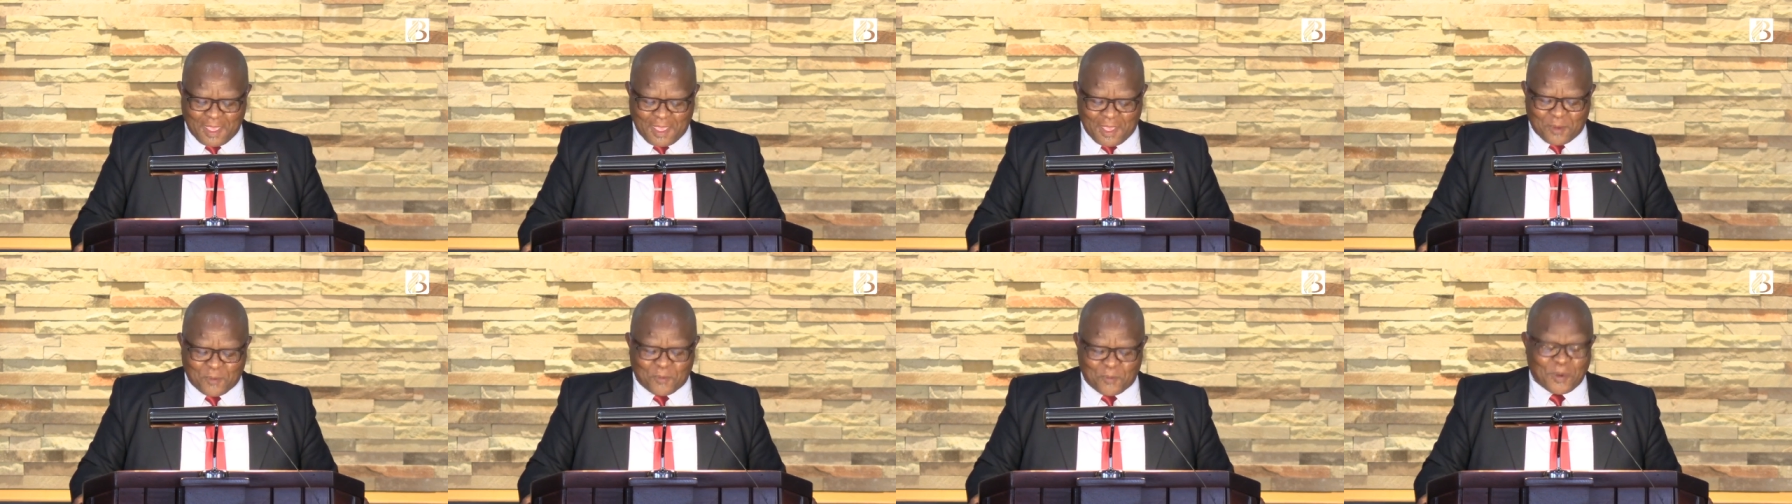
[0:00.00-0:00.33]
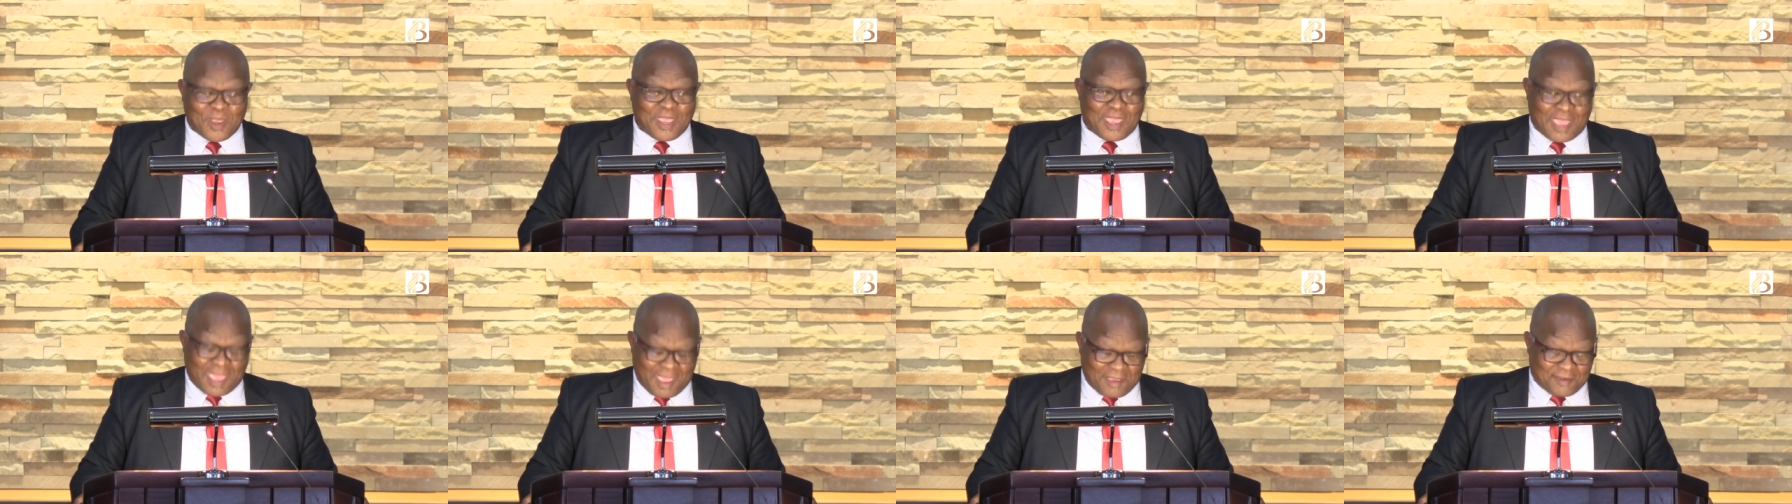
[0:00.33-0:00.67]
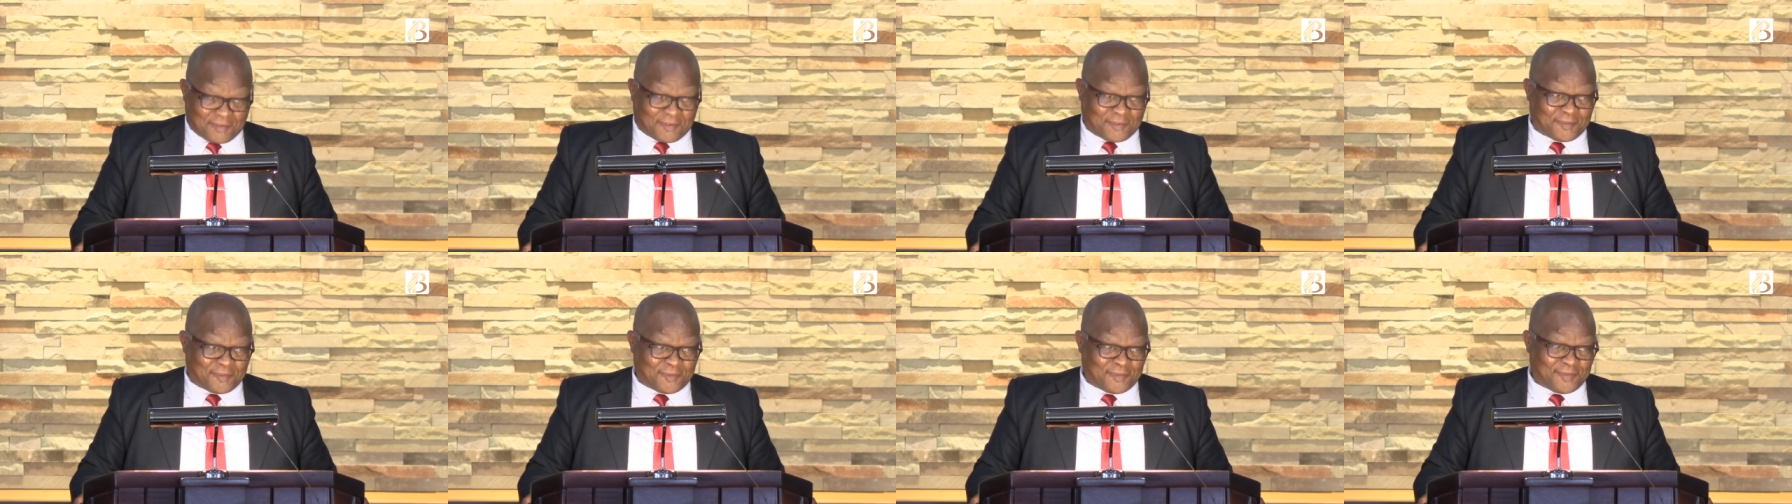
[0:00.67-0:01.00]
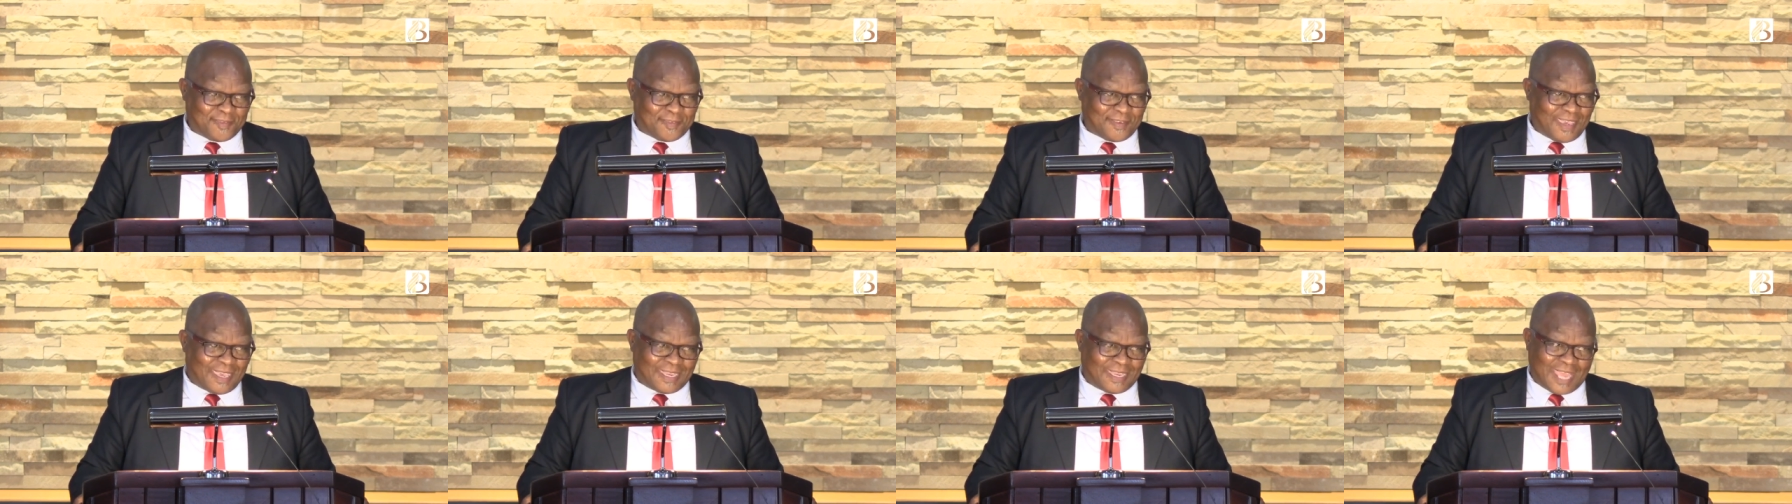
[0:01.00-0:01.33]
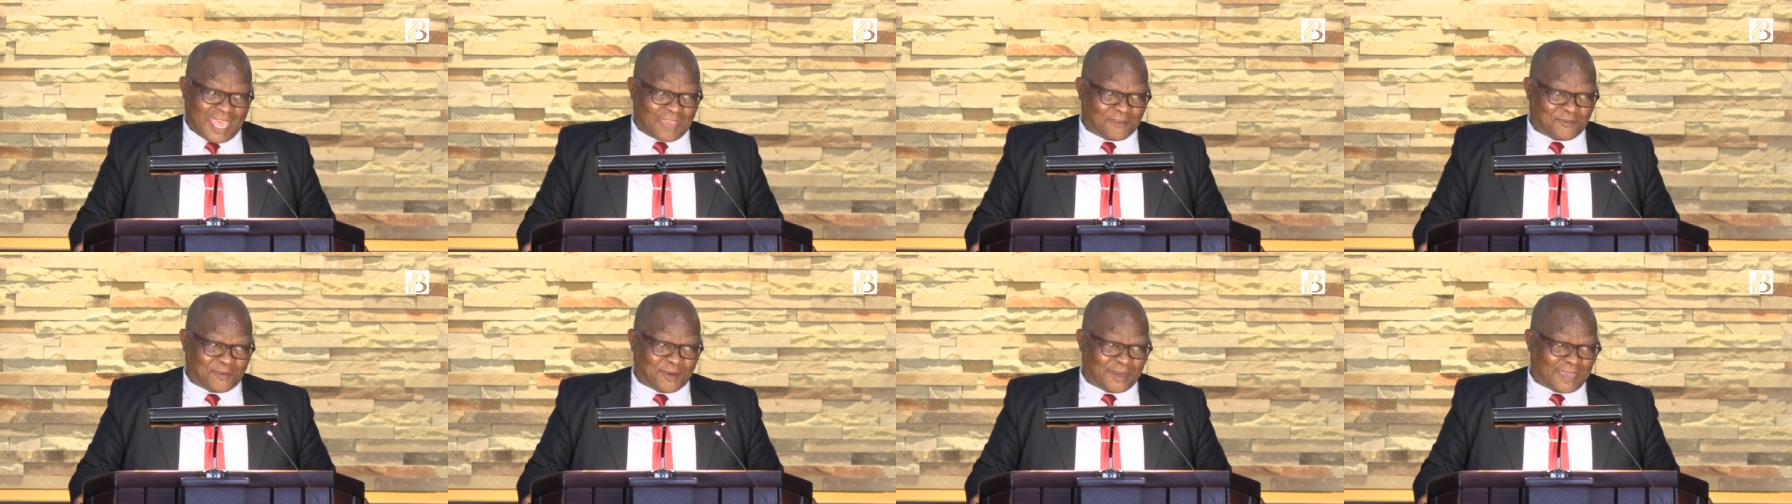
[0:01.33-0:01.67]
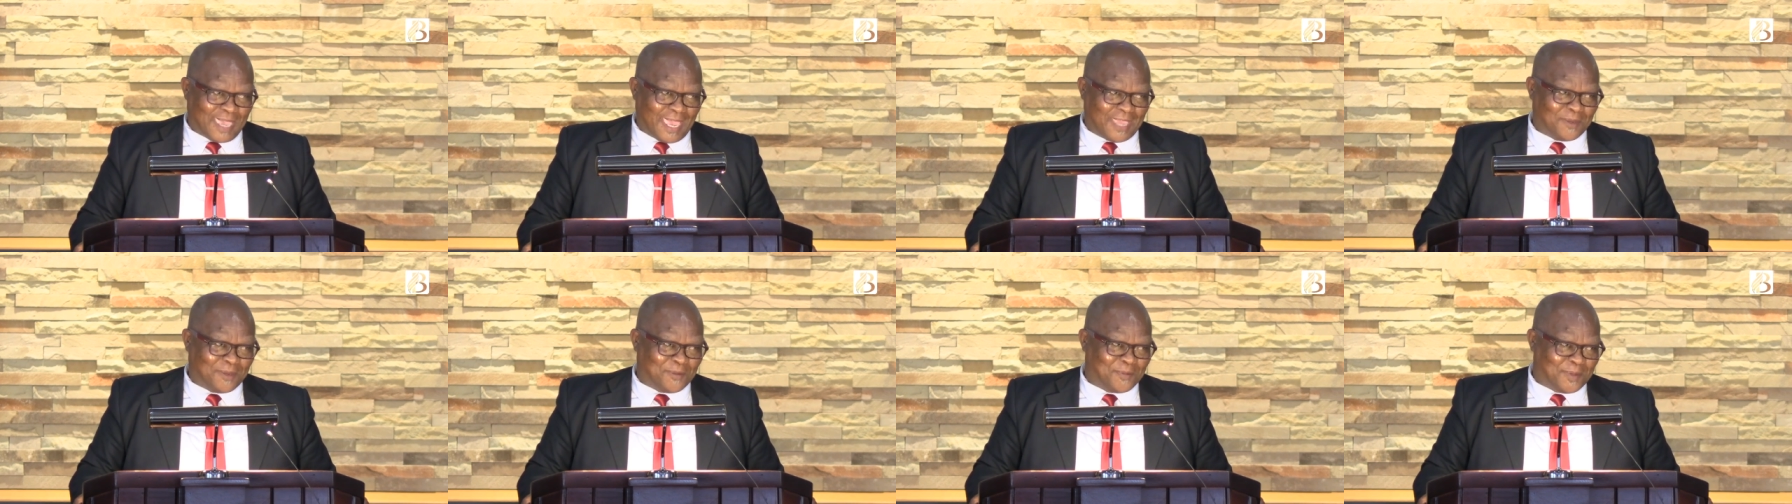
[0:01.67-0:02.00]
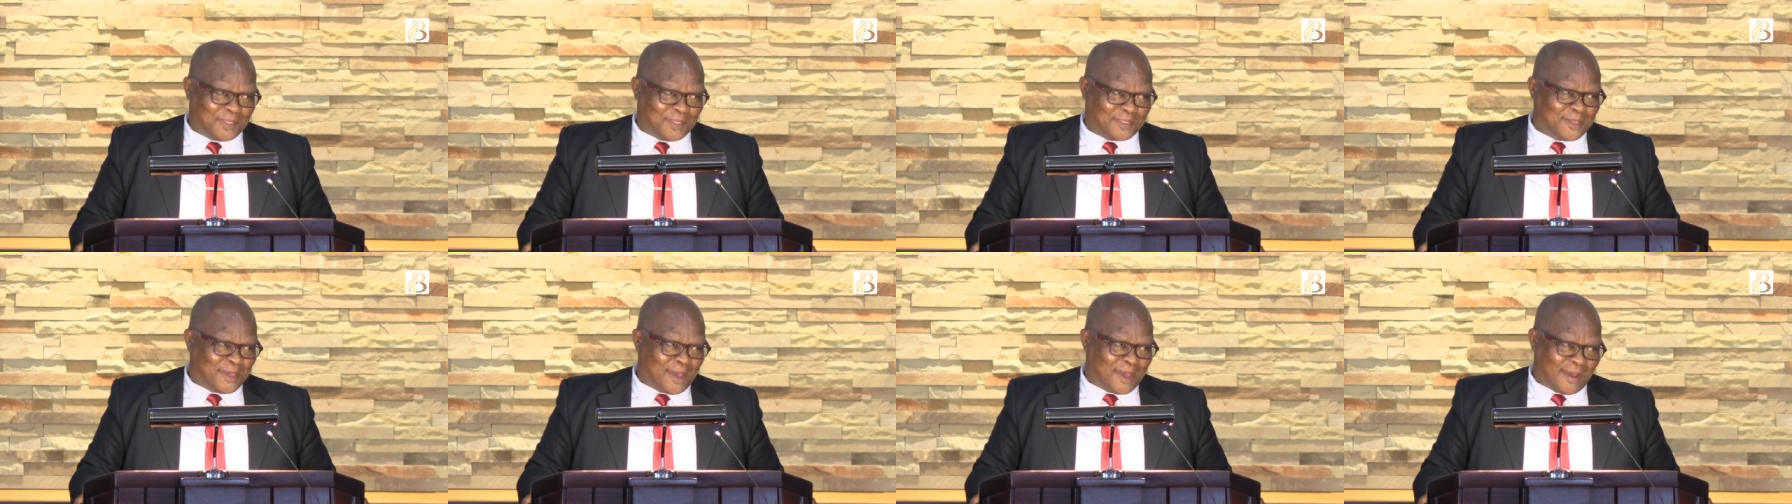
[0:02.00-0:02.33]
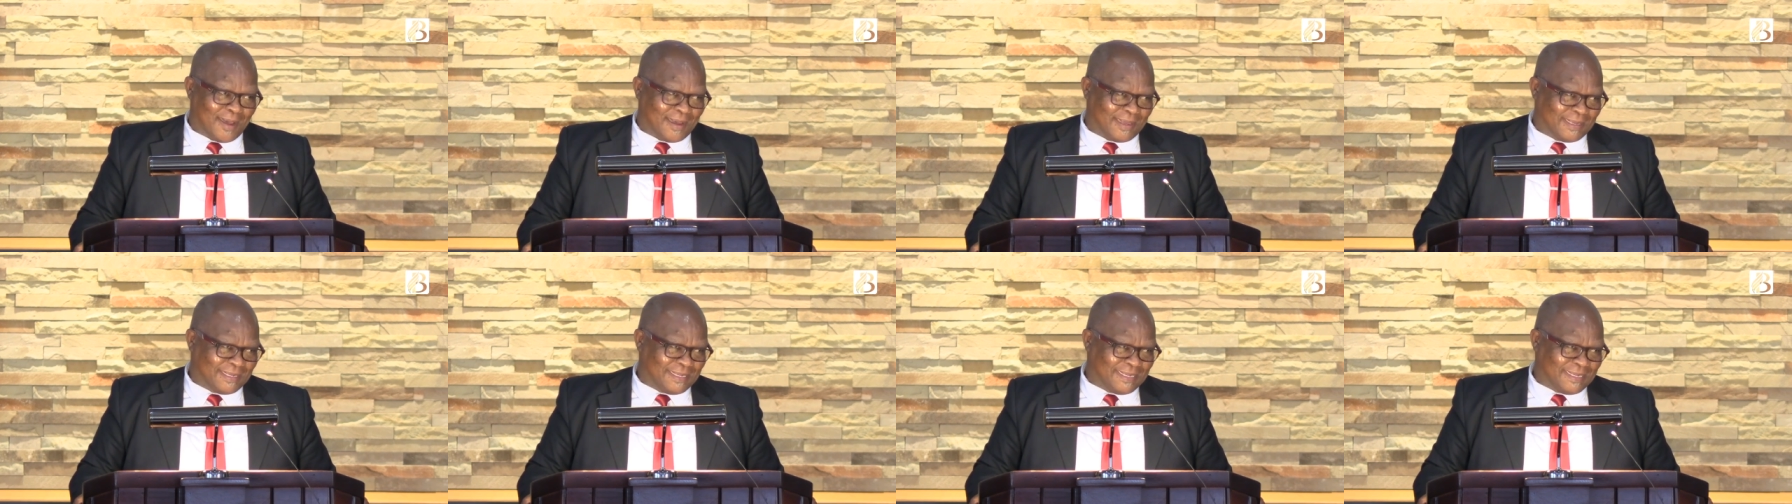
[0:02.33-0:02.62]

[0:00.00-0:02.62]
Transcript: We have an advocate with God.